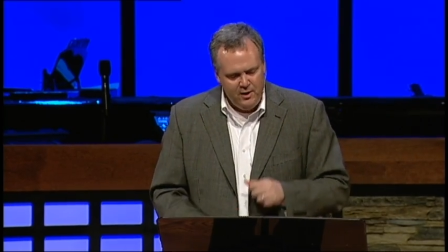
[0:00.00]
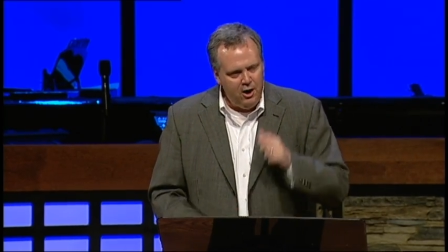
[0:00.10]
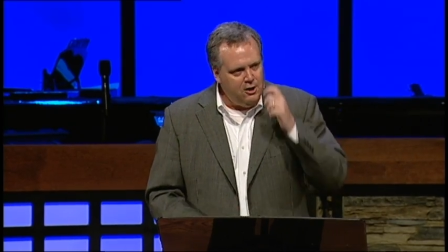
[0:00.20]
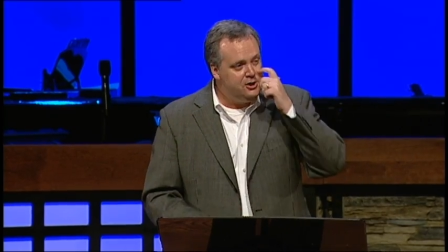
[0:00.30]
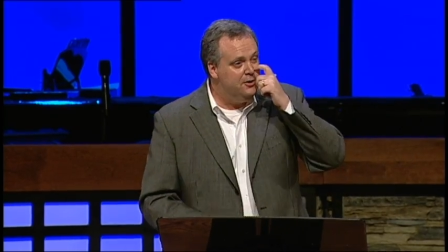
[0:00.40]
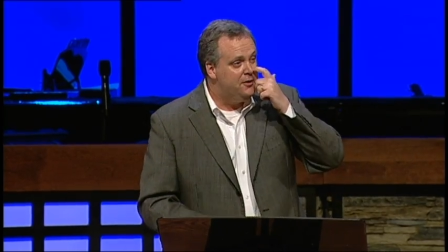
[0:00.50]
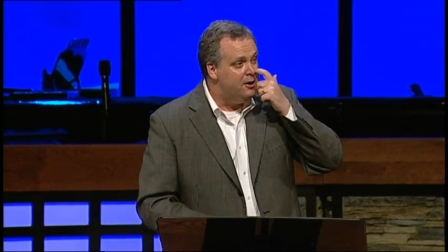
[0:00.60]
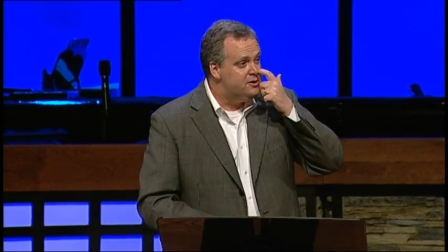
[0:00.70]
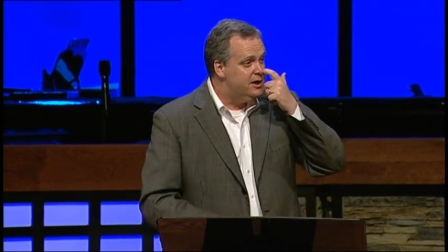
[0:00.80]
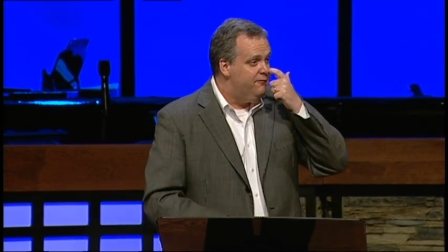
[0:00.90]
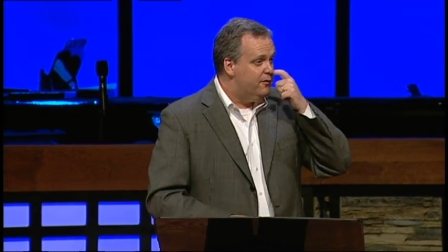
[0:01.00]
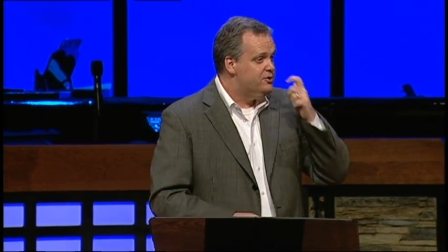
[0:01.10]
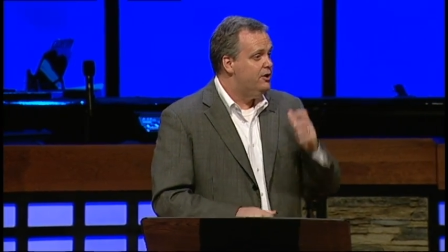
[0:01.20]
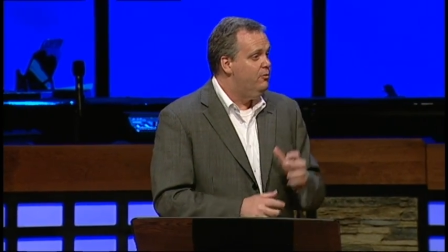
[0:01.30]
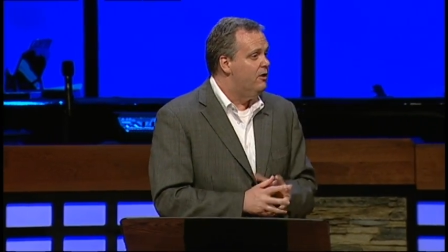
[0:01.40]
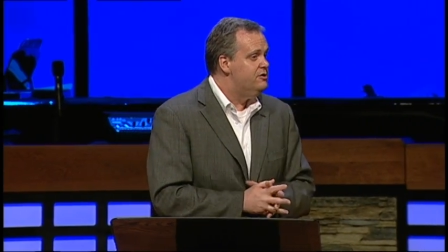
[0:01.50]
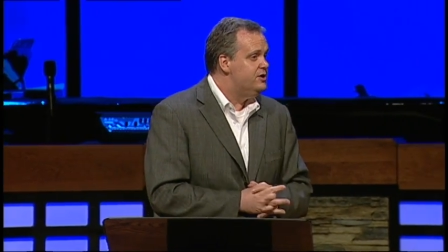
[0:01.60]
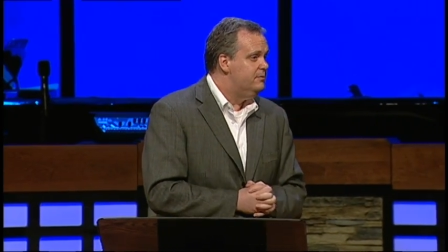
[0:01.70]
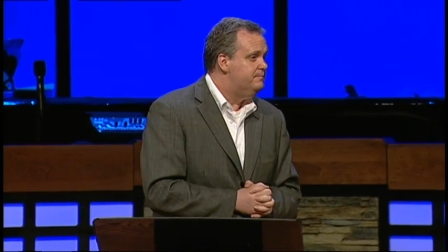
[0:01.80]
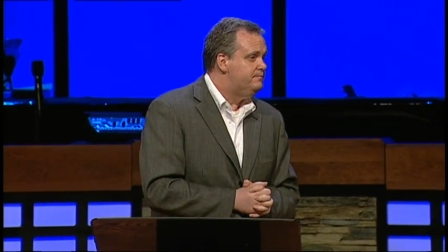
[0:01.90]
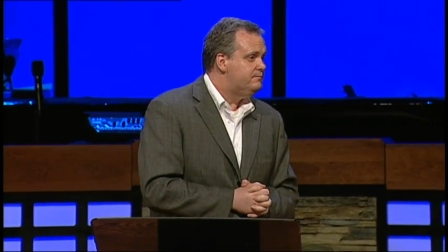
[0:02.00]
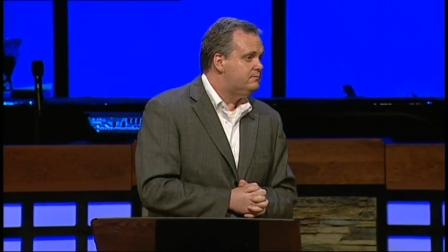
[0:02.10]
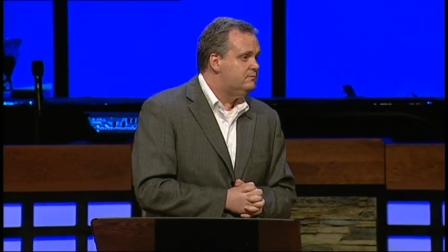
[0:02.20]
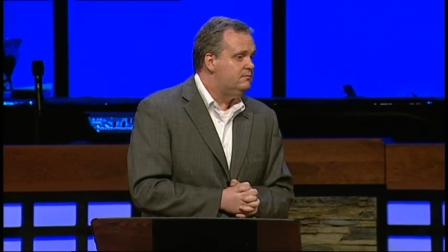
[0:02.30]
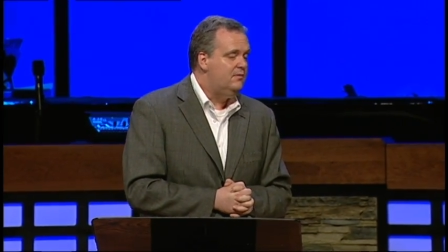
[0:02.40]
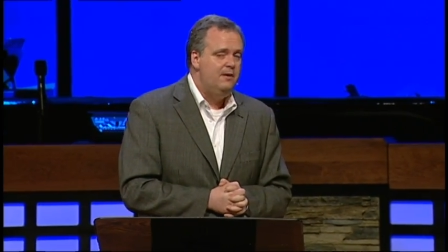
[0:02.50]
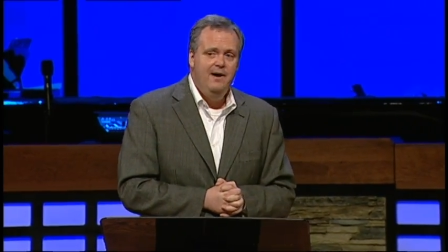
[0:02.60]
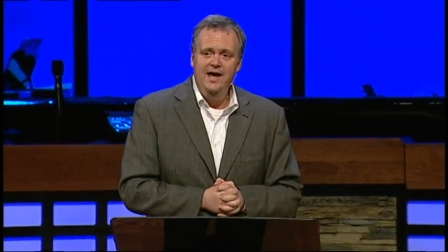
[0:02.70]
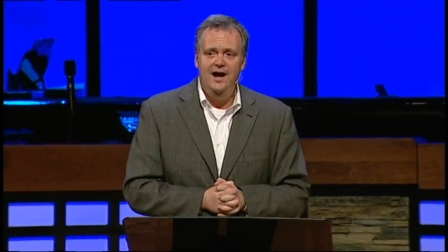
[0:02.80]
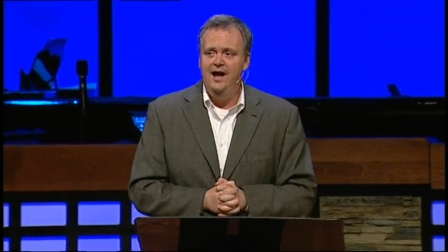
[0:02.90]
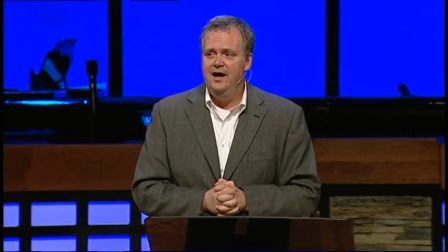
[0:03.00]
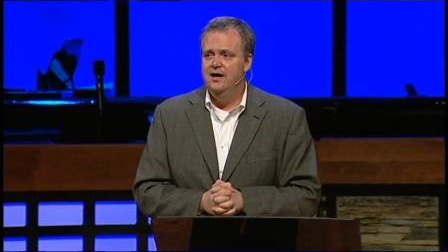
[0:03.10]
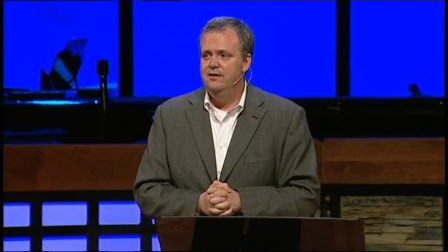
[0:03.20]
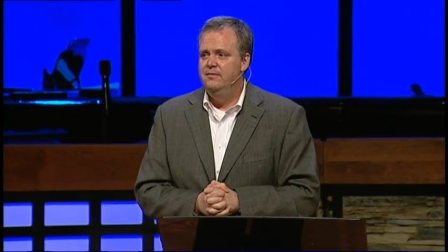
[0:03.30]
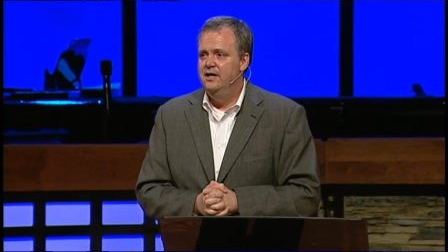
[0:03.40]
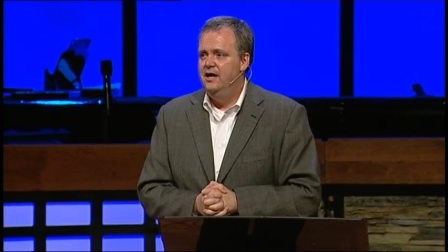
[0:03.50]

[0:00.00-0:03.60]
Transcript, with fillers: Aren't you thirsty for true worship? Man, I am.